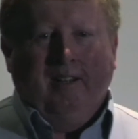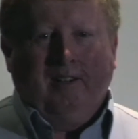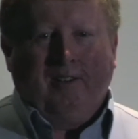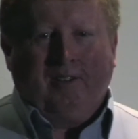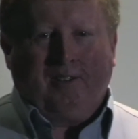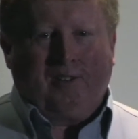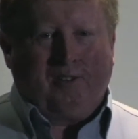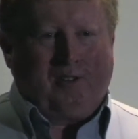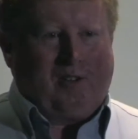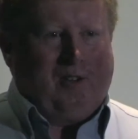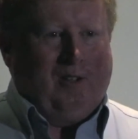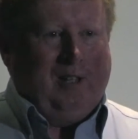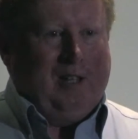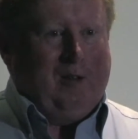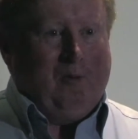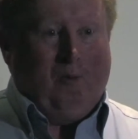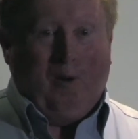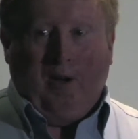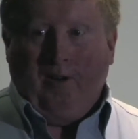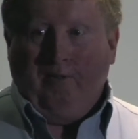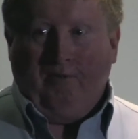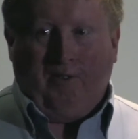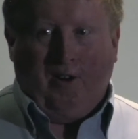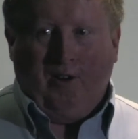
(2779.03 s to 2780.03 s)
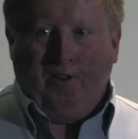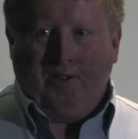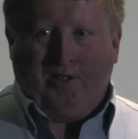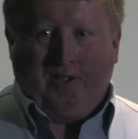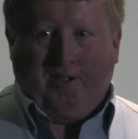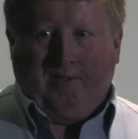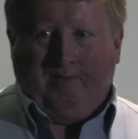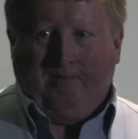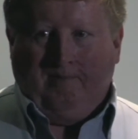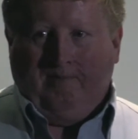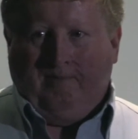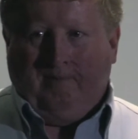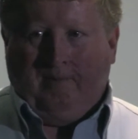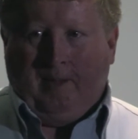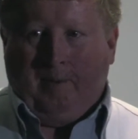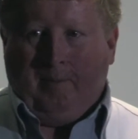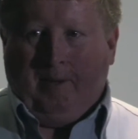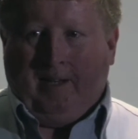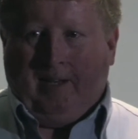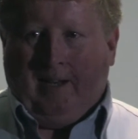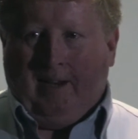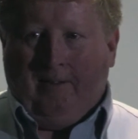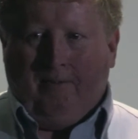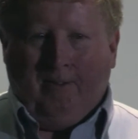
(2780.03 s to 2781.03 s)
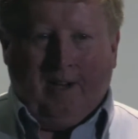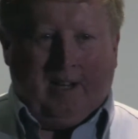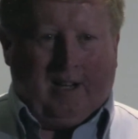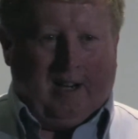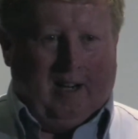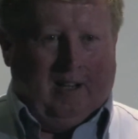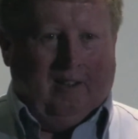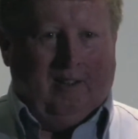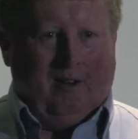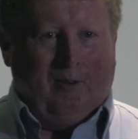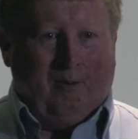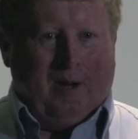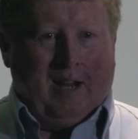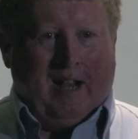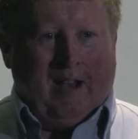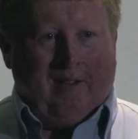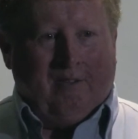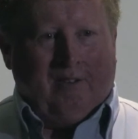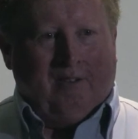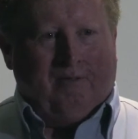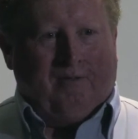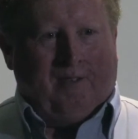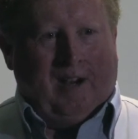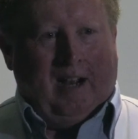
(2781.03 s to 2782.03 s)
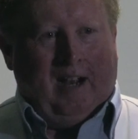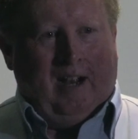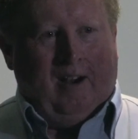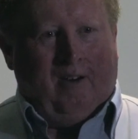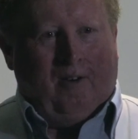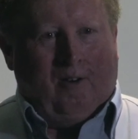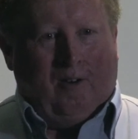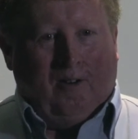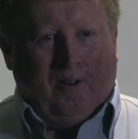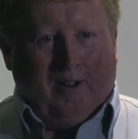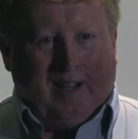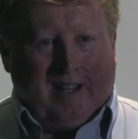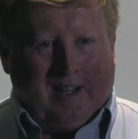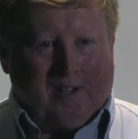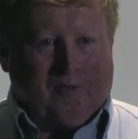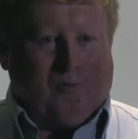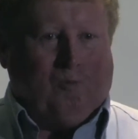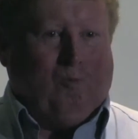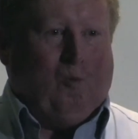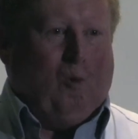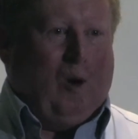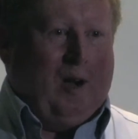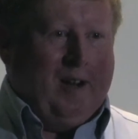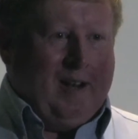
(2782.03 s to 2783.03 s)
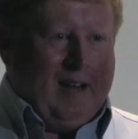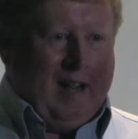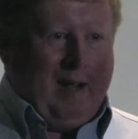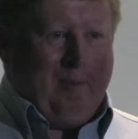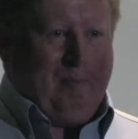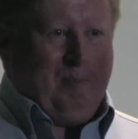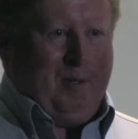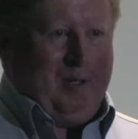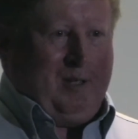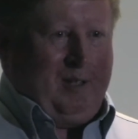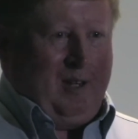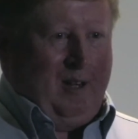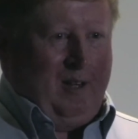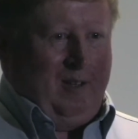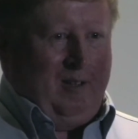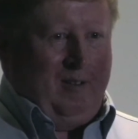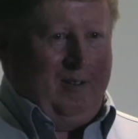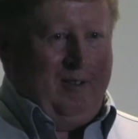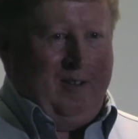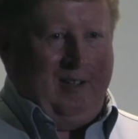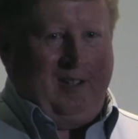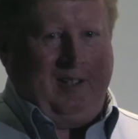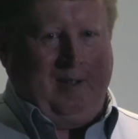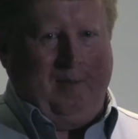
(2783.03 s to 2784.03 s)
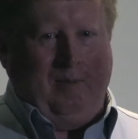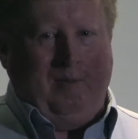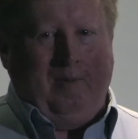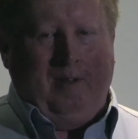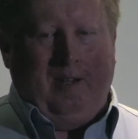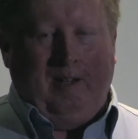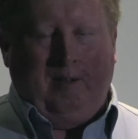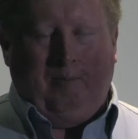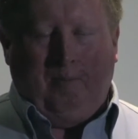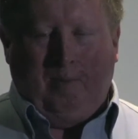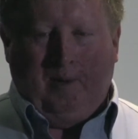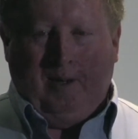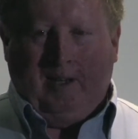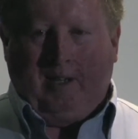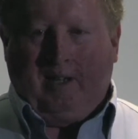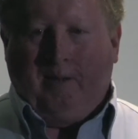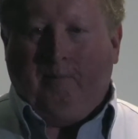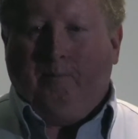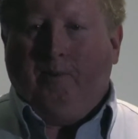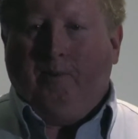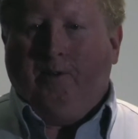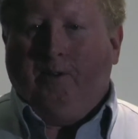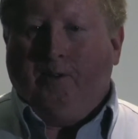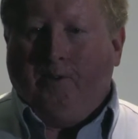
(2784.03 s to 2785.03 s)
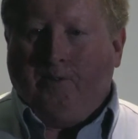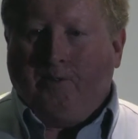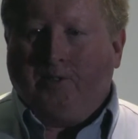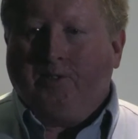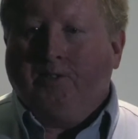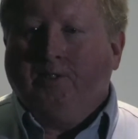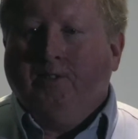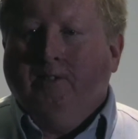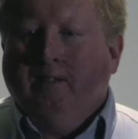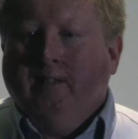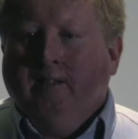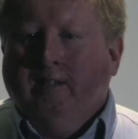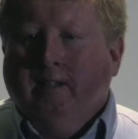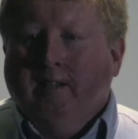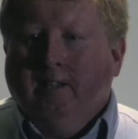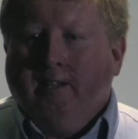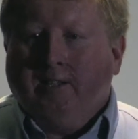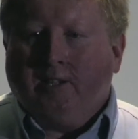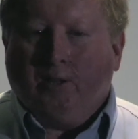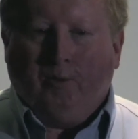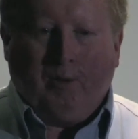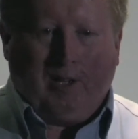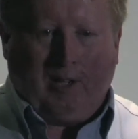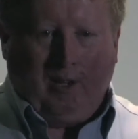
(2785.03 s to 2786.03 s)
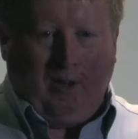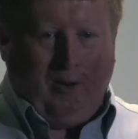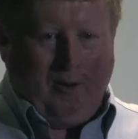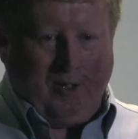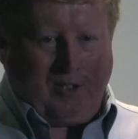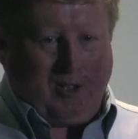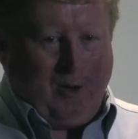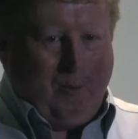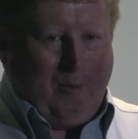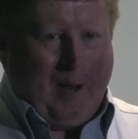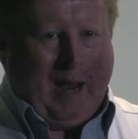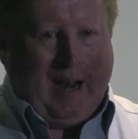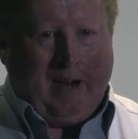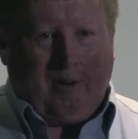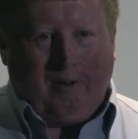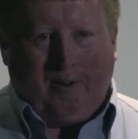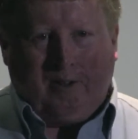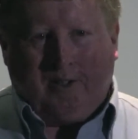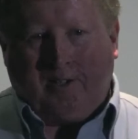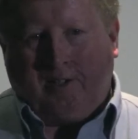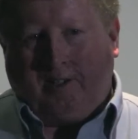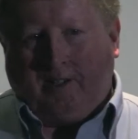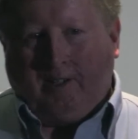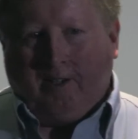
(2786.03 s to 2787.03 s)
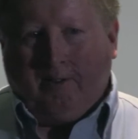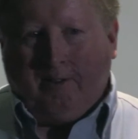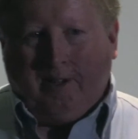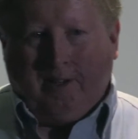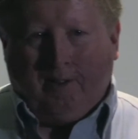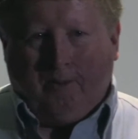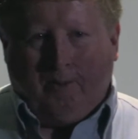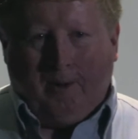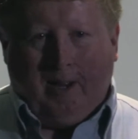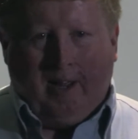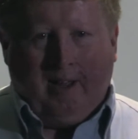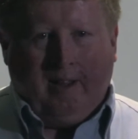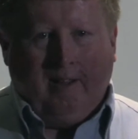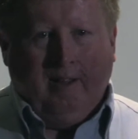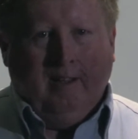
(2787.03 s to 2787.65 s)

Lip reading: Because there's only one version. I mean, every color we have in a file only has one output color that it can produce. So we can always go backwards. We can go either way.